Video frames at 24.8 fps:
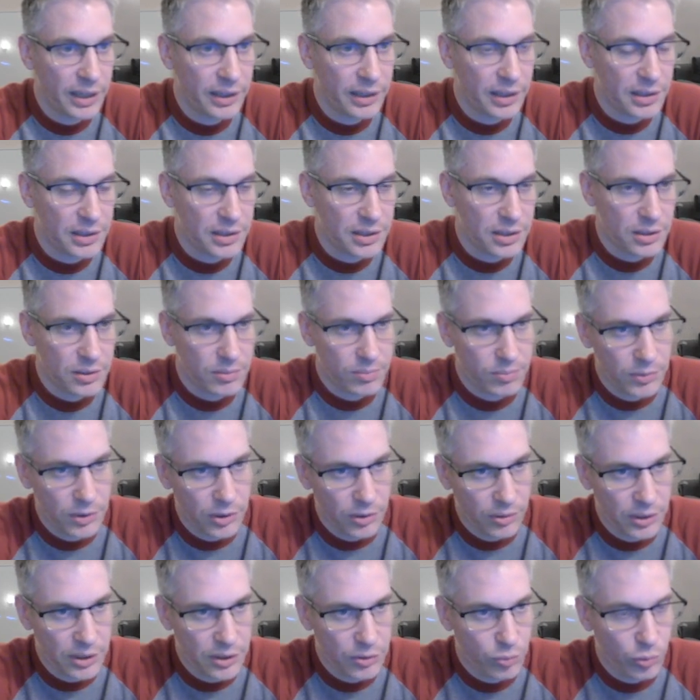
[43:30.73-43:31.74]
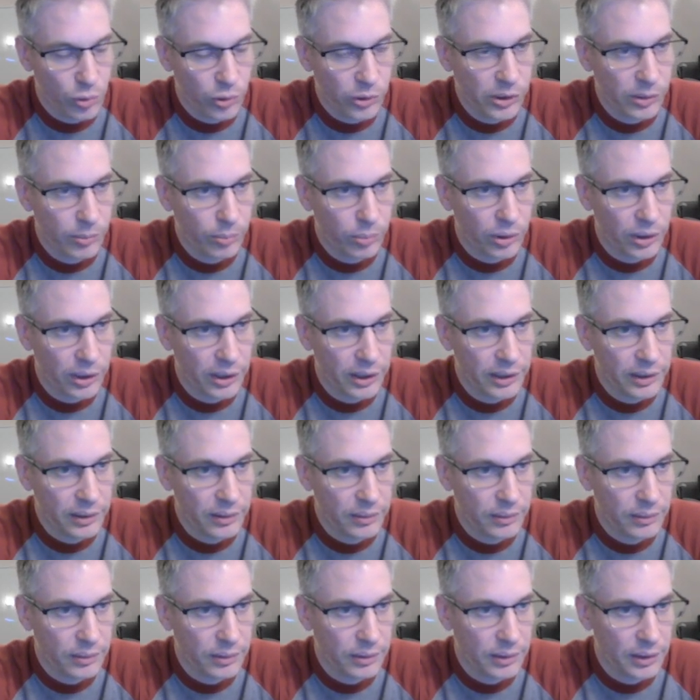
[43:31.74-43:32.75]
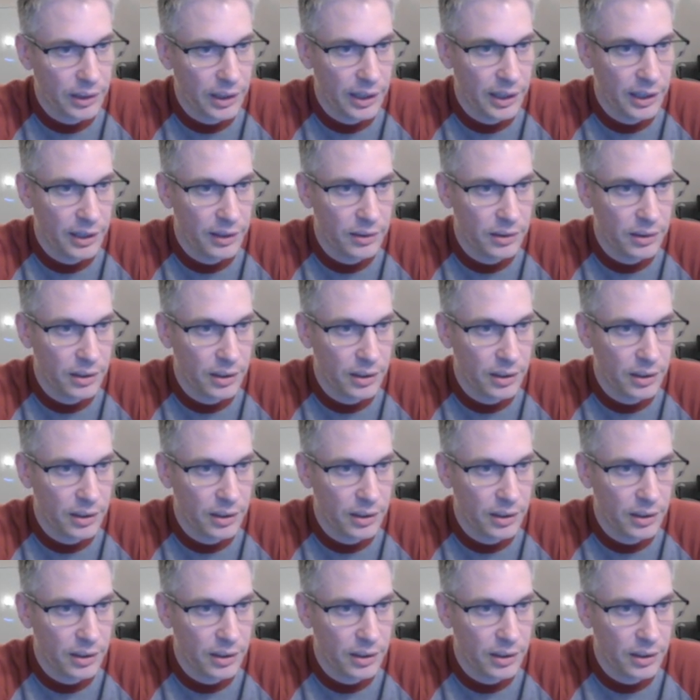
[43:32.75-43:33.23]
gets his rook in play, and